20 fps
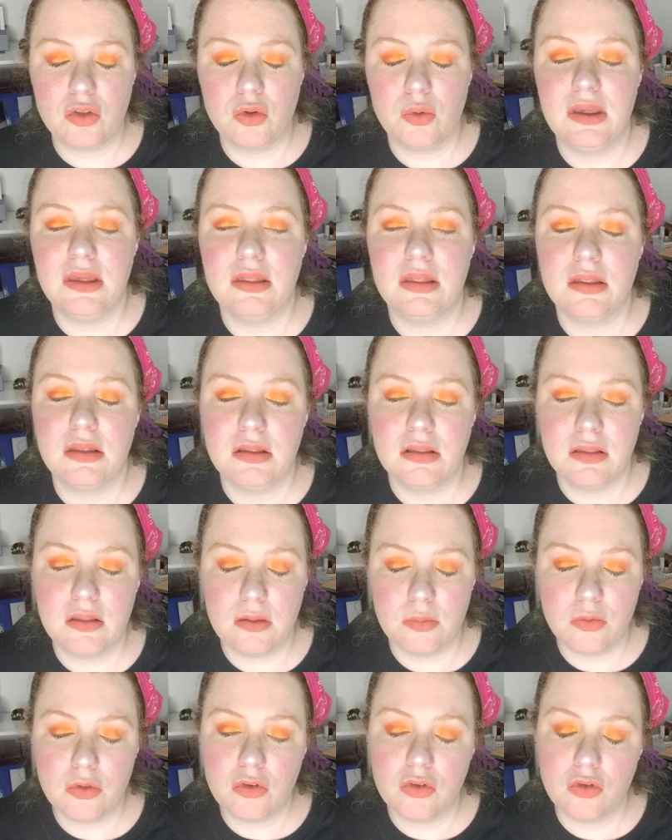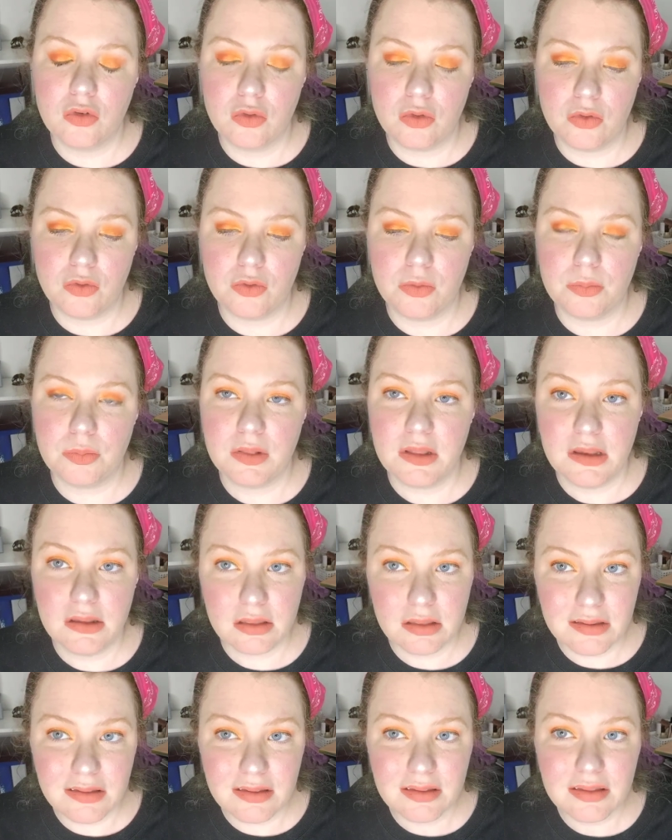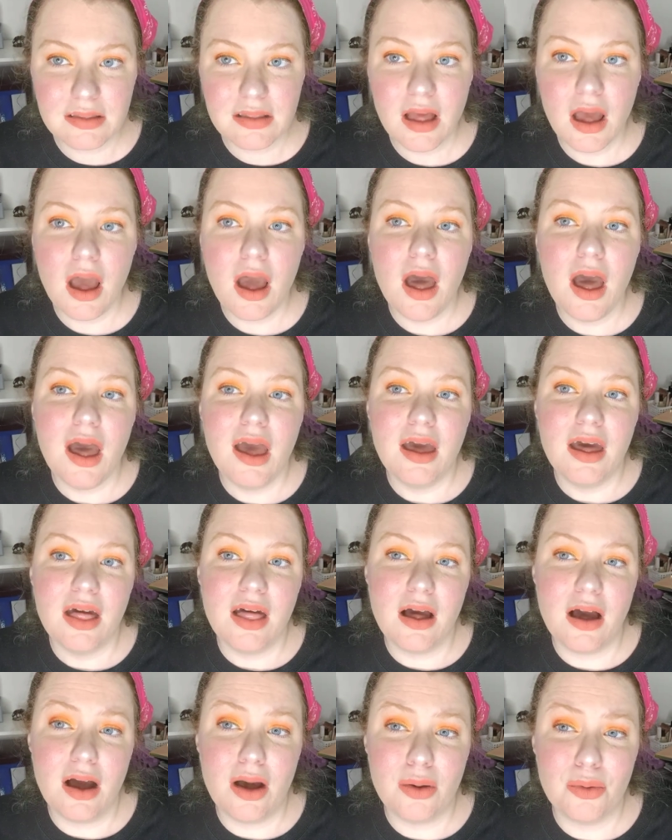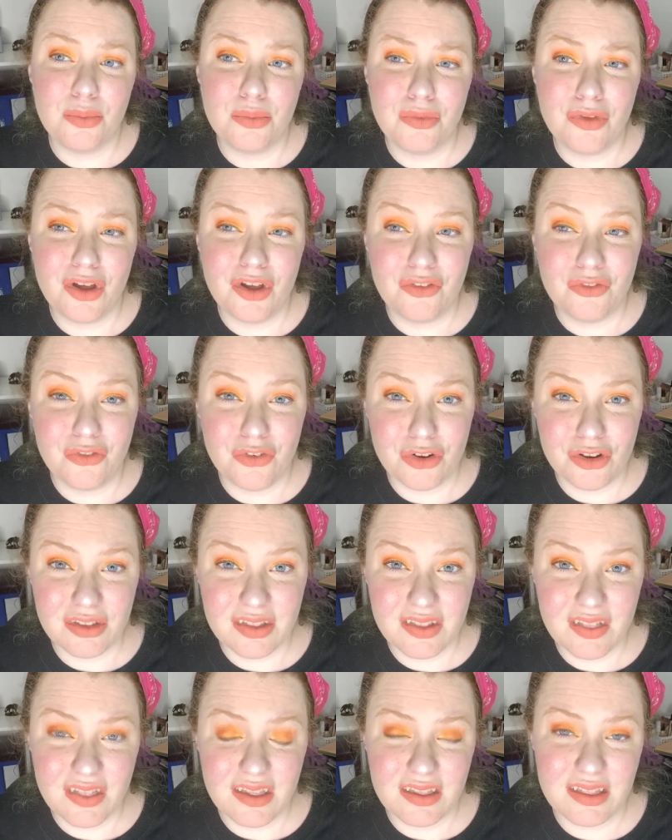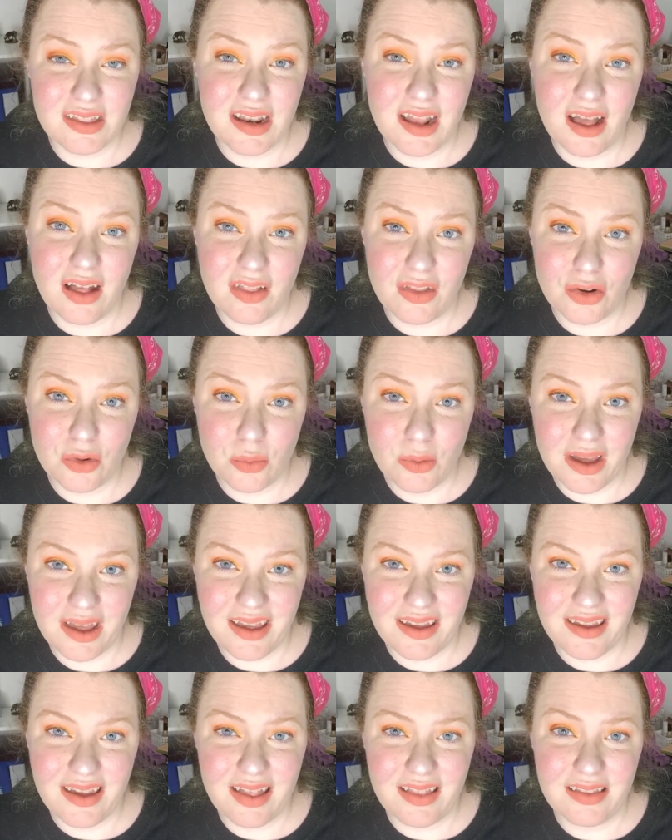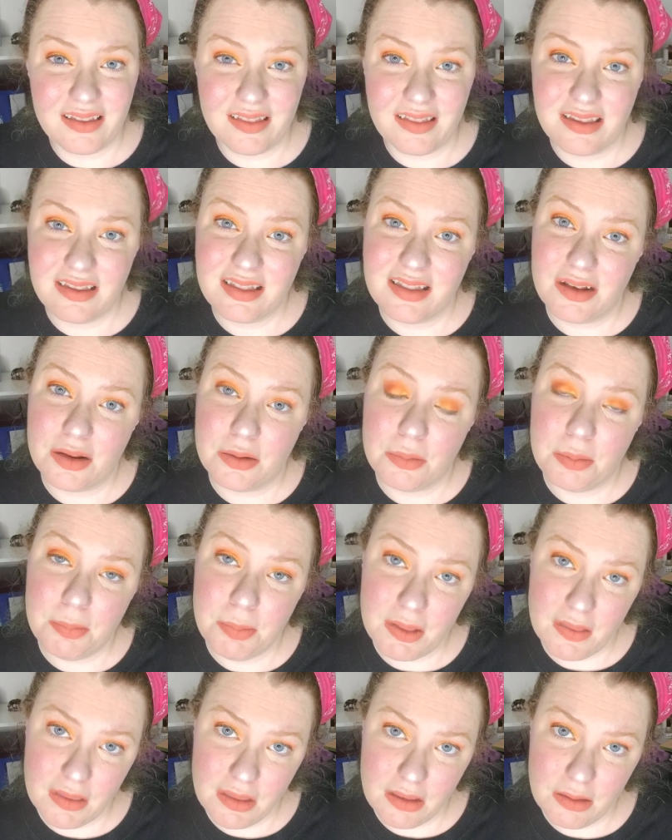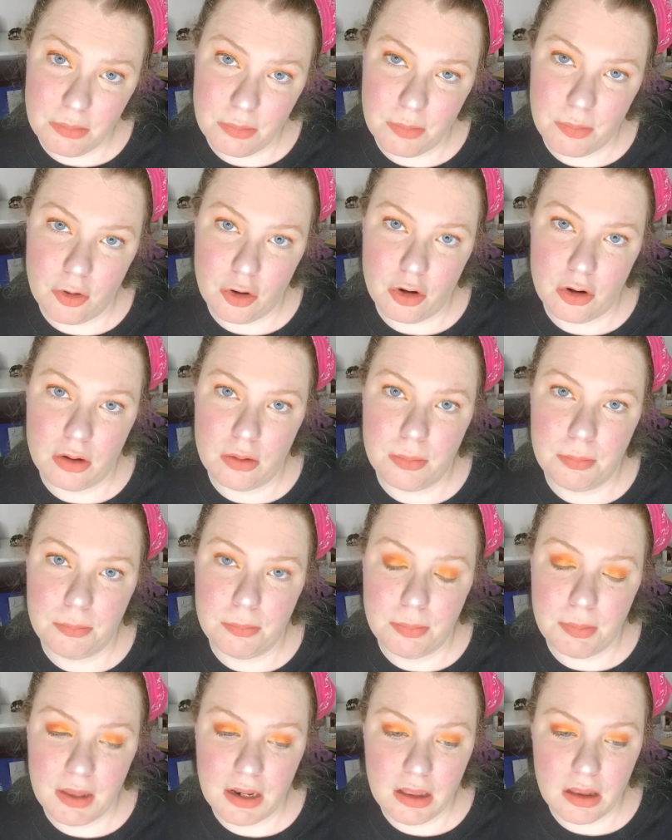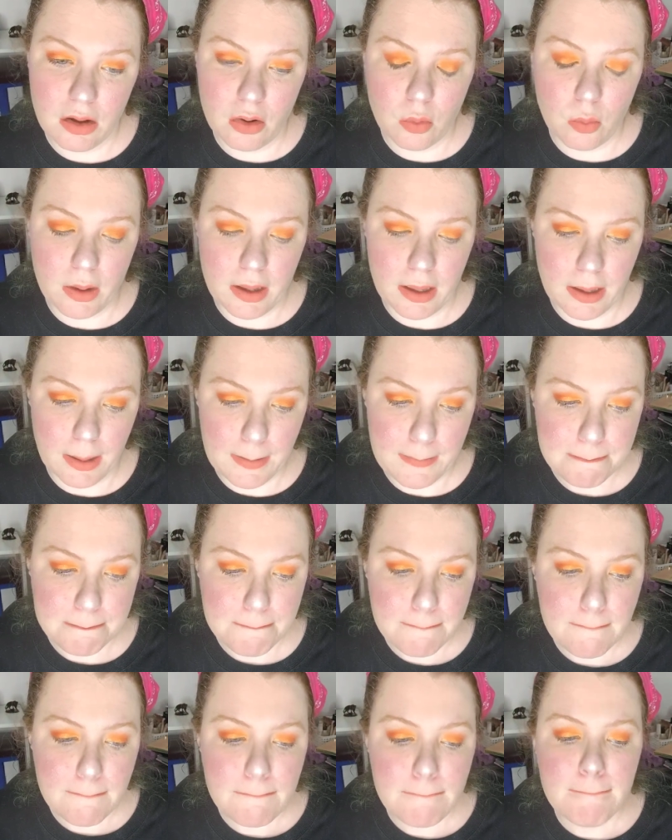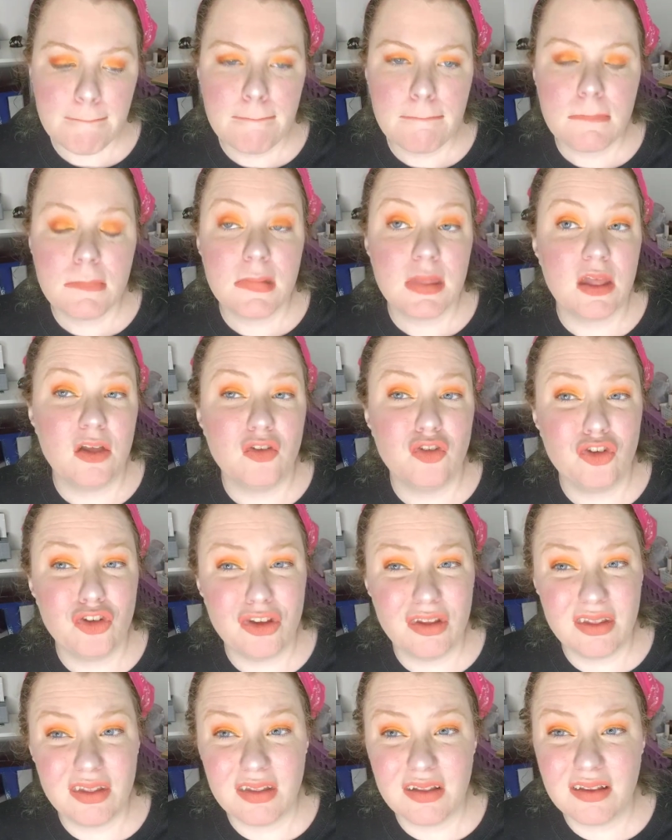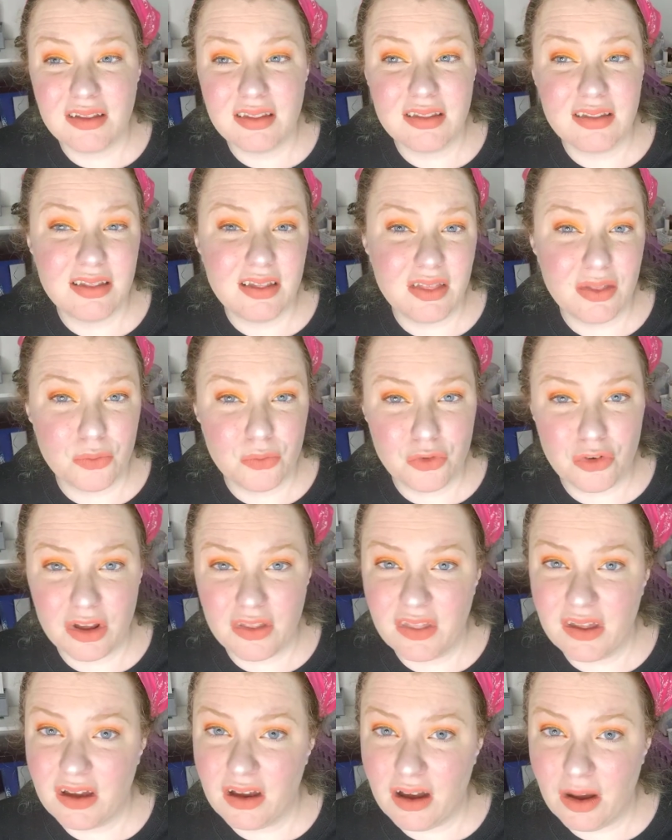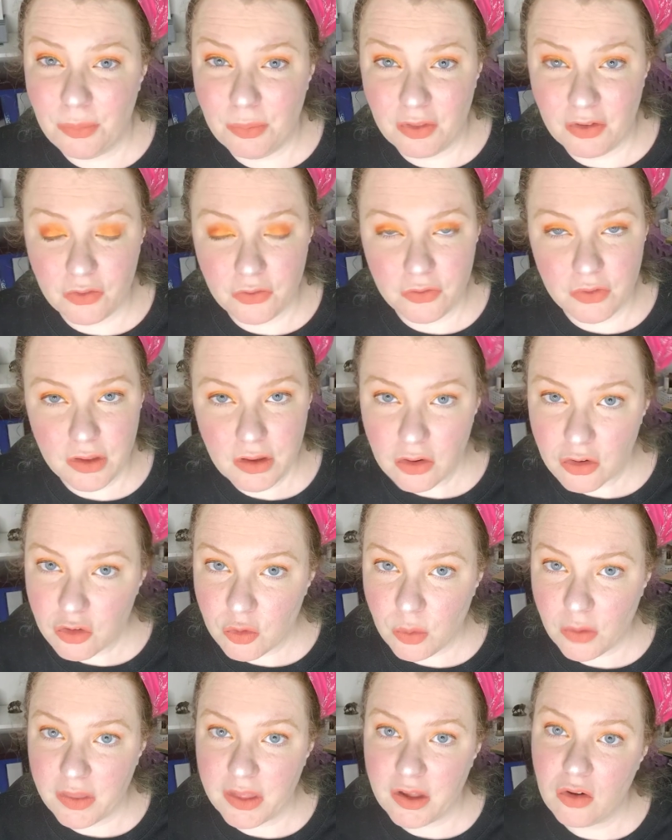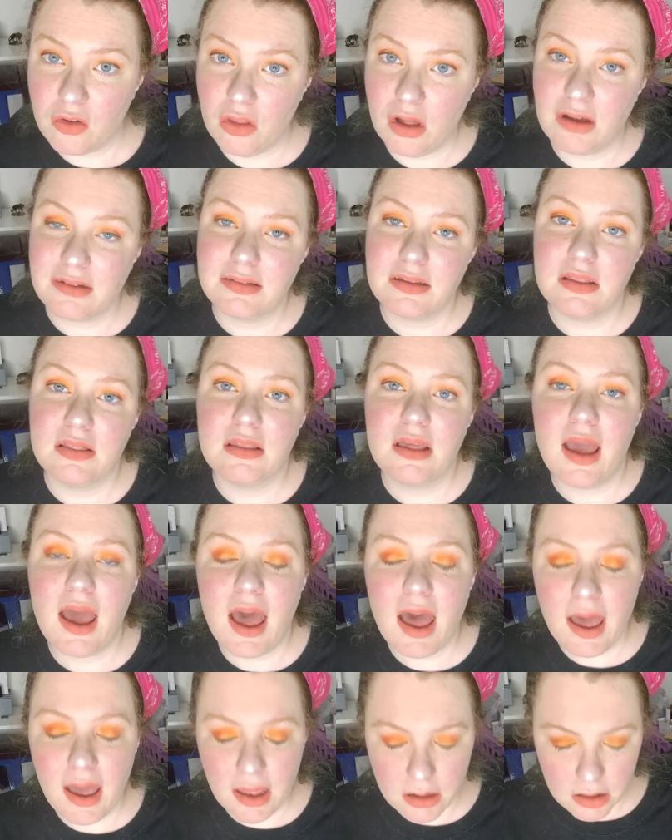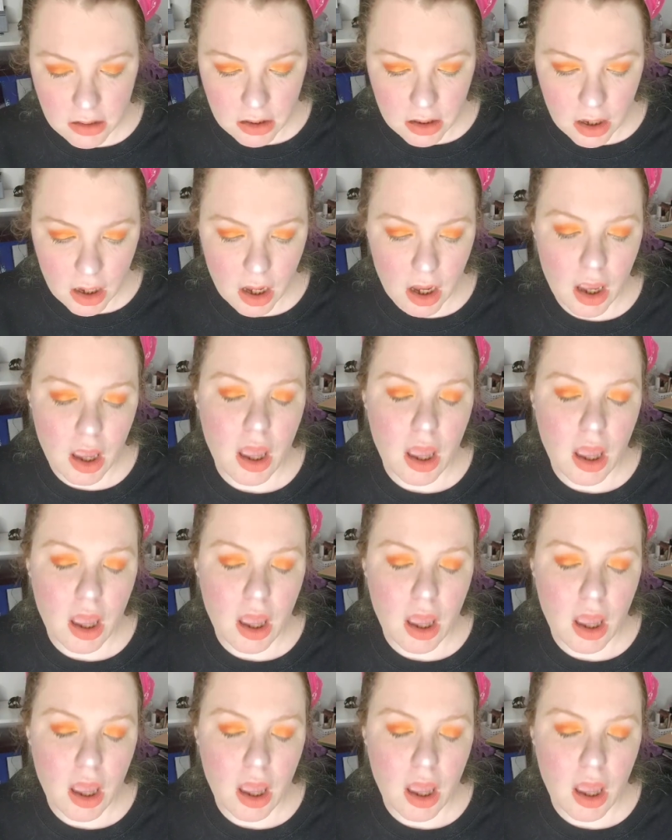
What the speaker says: So he sends them to 2 different places. At first, they send Ellen away and then they send Benny away. And she doesn't see them for, I think, a couple of years while they are locked in the attic.